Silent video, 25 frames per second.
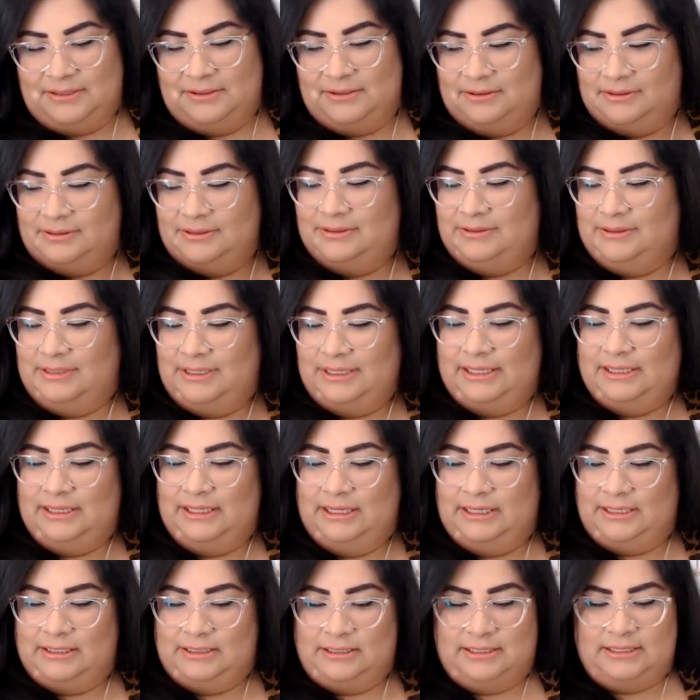Oh, look at
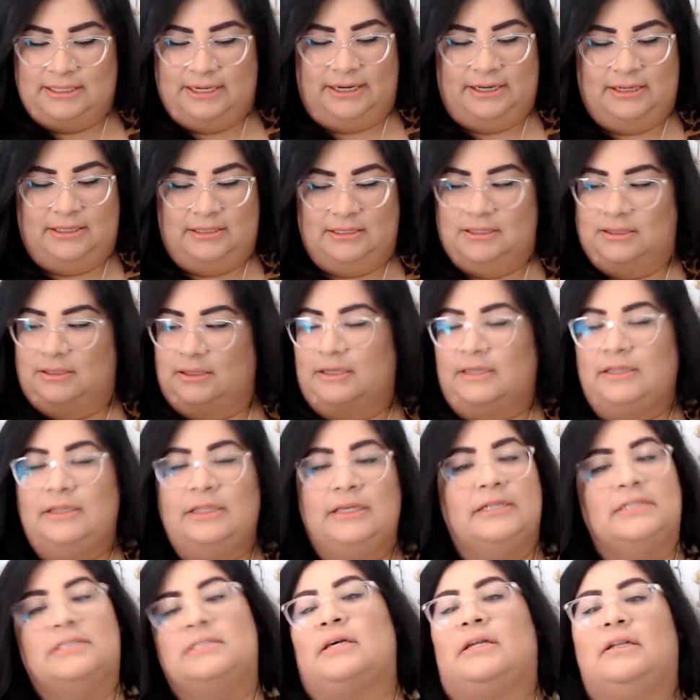the inside. So look at
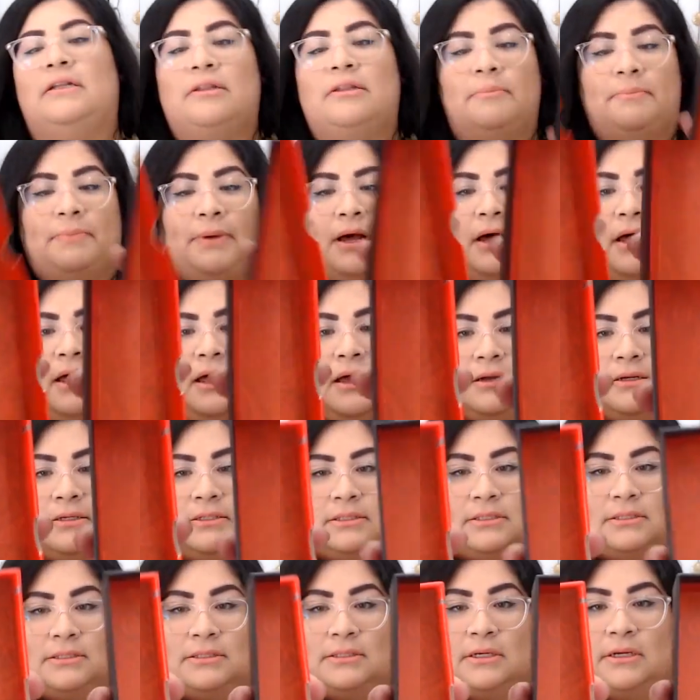the inside of the box.